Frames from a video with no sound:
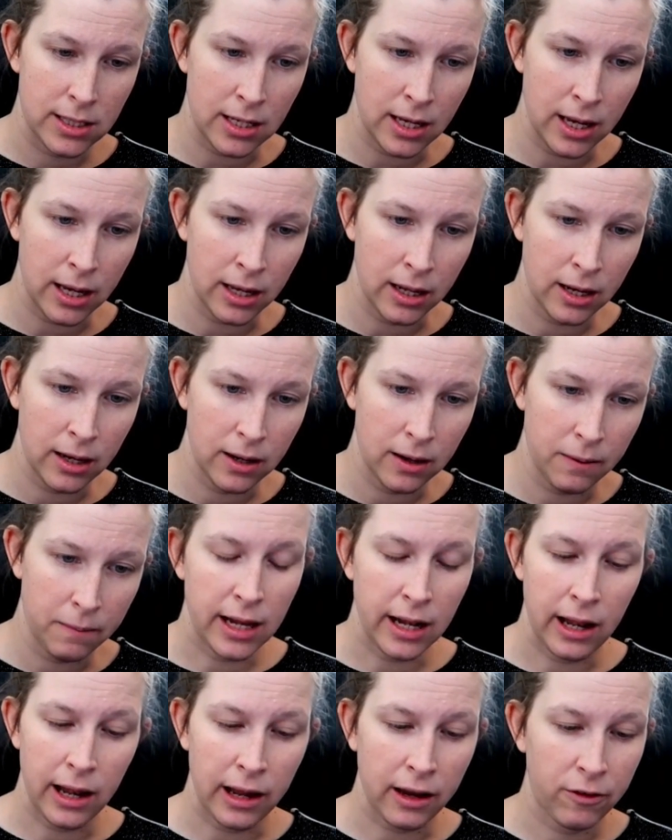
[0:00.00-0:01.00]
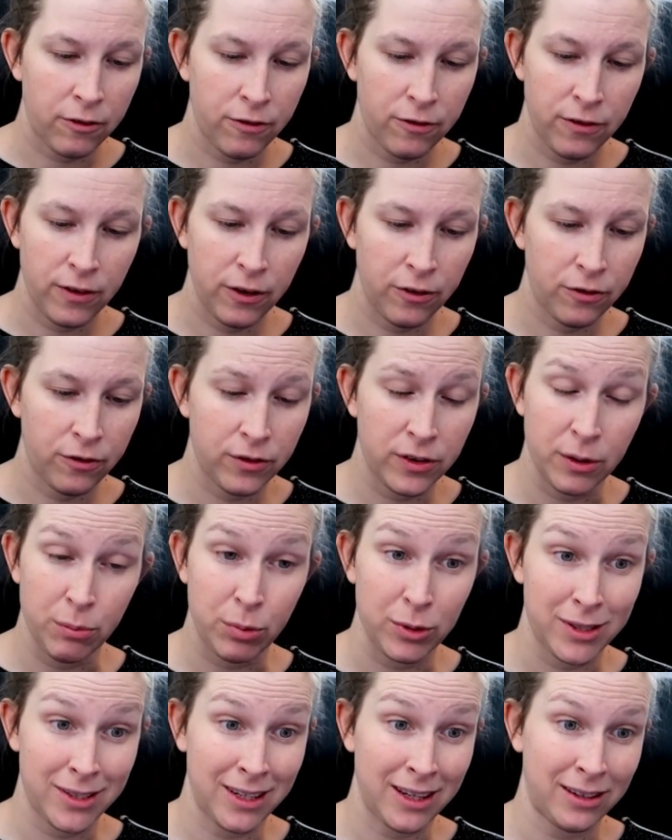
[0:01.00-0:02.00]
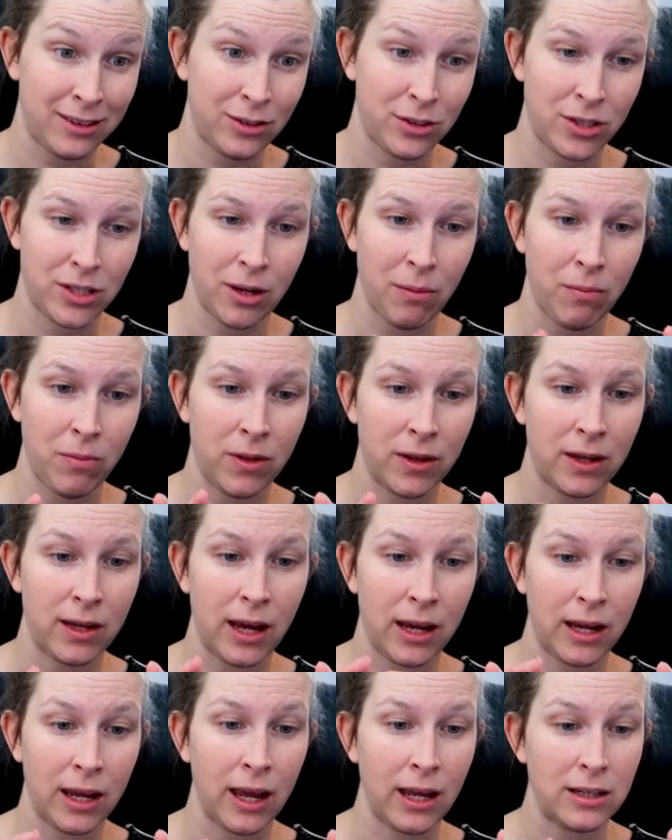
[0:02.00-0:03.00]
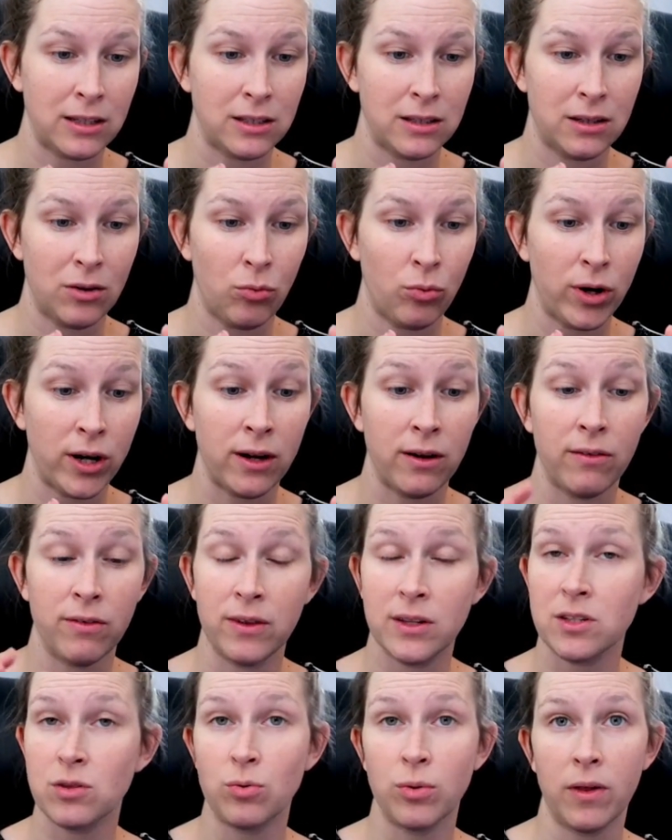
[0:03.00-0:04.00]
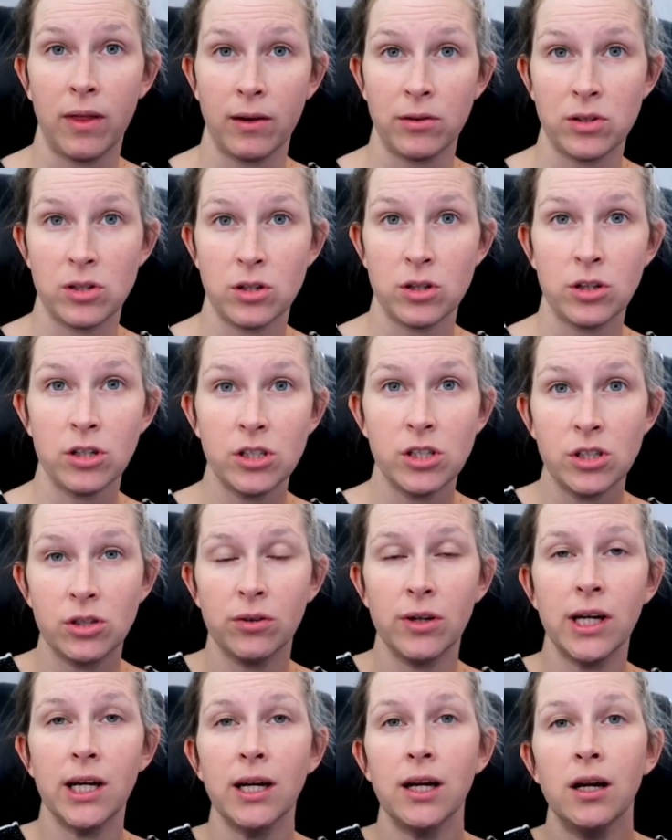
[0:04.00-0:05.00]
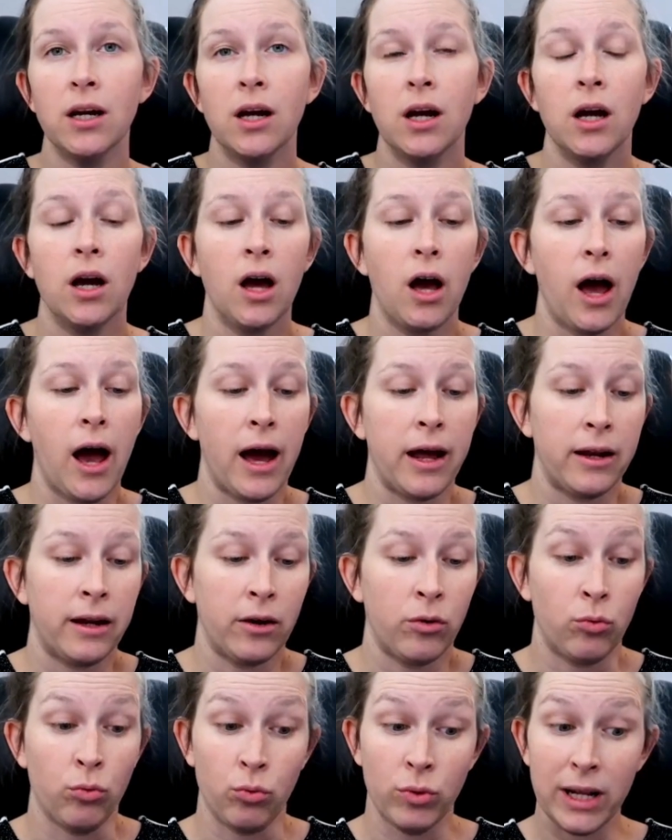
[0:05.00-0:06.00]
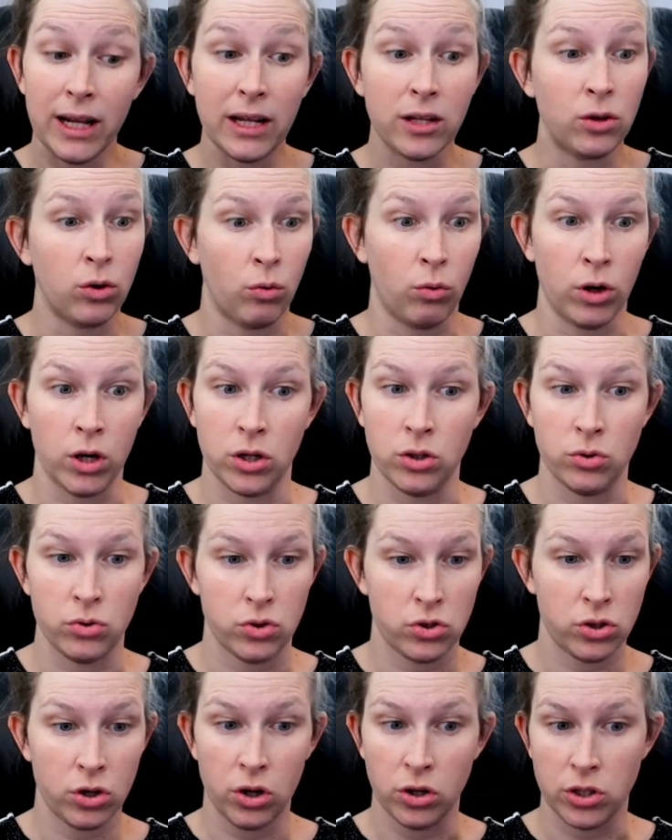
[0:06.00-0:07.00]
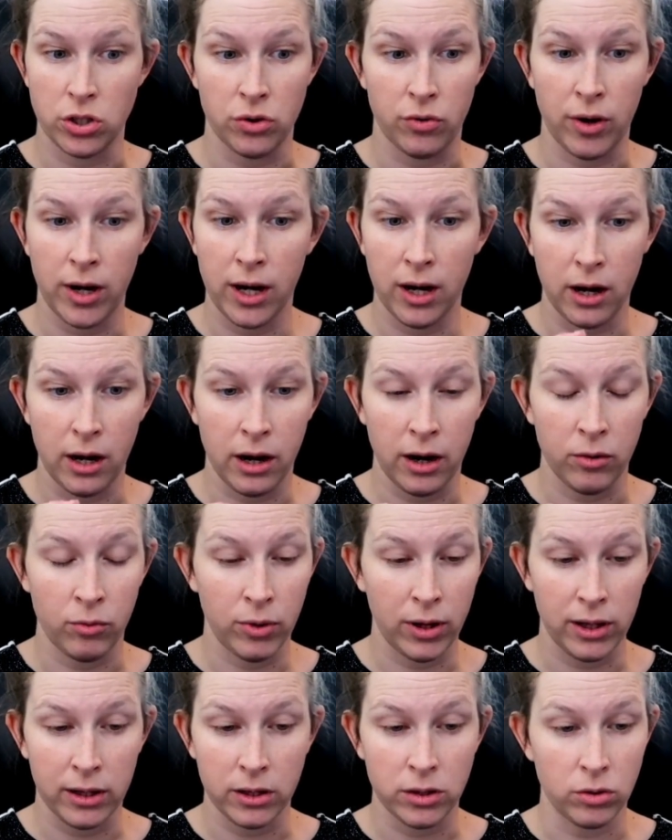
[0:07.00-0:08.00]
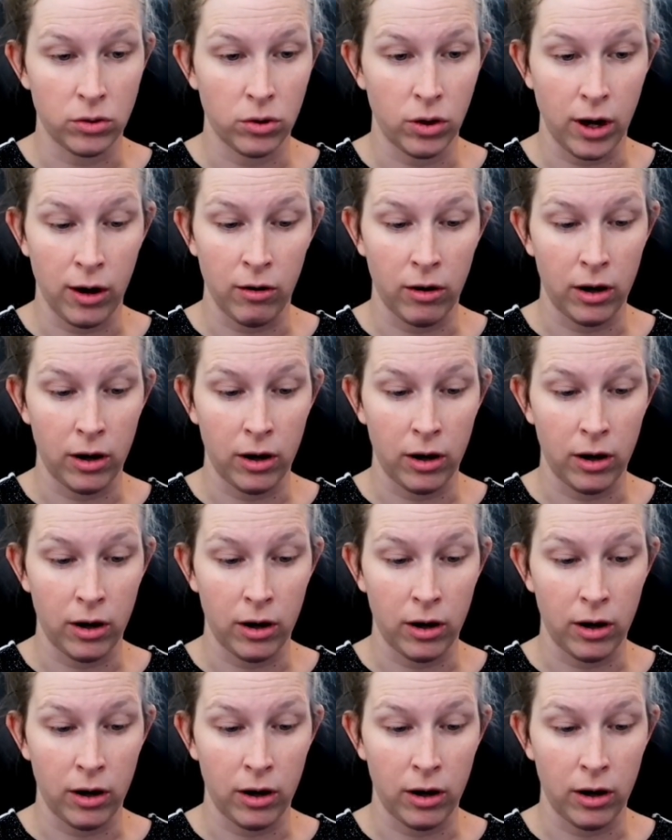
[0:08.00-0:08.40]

said like 50% or something can get rid of this without surgery, and I really don't want to do surgery. I really don't